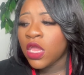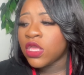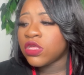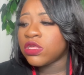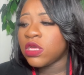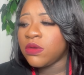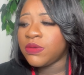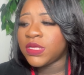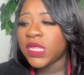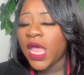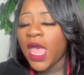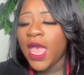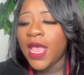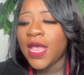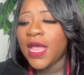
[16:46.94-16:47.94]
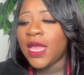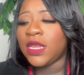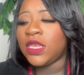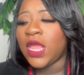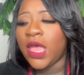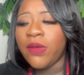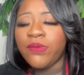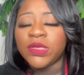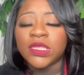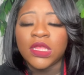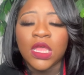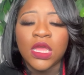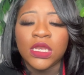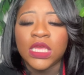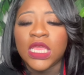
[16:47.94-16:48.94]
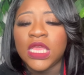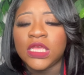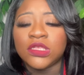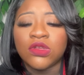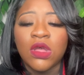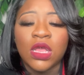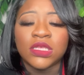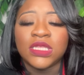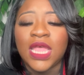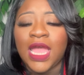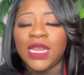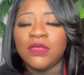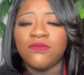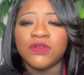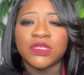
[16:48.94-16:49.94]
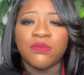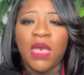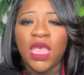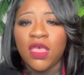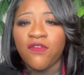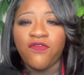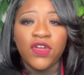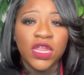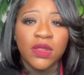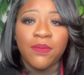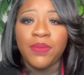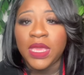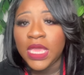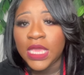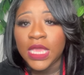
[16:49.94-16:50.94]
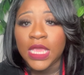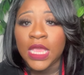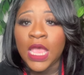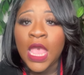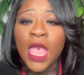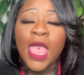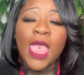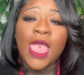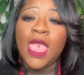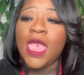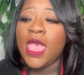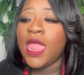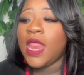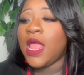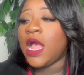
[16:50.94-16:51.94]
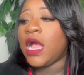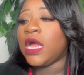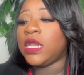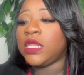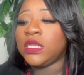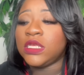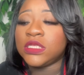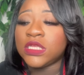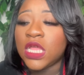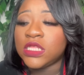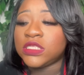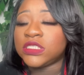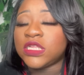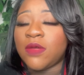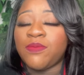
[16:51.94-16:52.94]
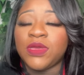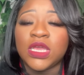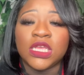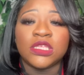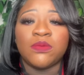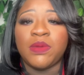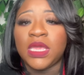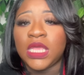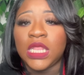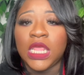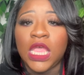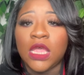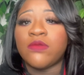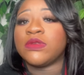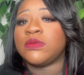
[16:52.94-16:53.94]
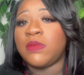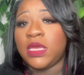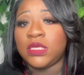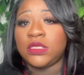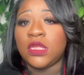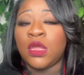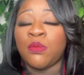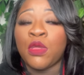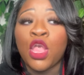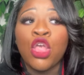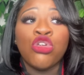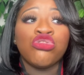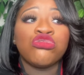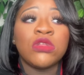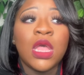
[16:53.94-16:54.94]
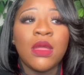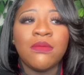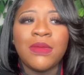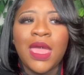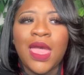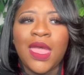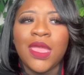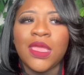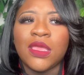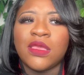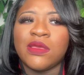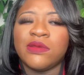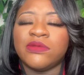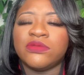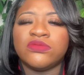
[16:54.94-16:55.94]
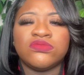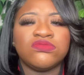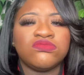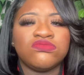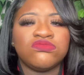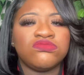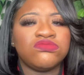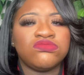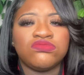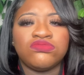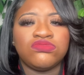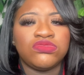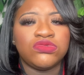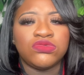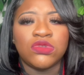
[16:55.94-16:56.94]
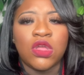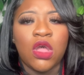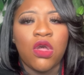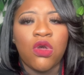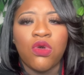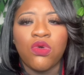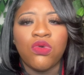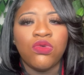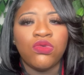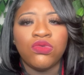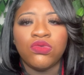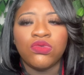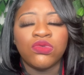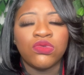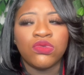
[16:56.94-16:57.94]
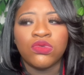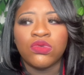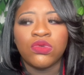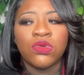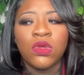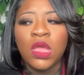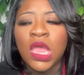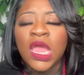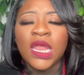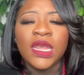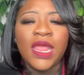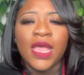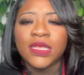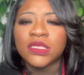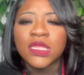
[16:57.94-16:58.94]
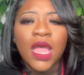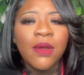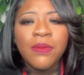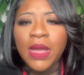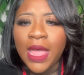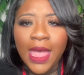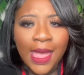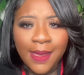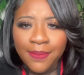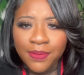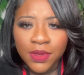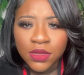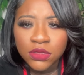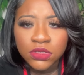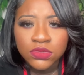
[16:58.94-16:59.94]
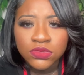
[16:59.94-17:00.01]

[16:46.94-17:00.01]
She was like, they was, the kids across the alley was making fun of Biggie and all of this other stuff because Biggie's leg was messed up. So I'm like, no, that's not what happened.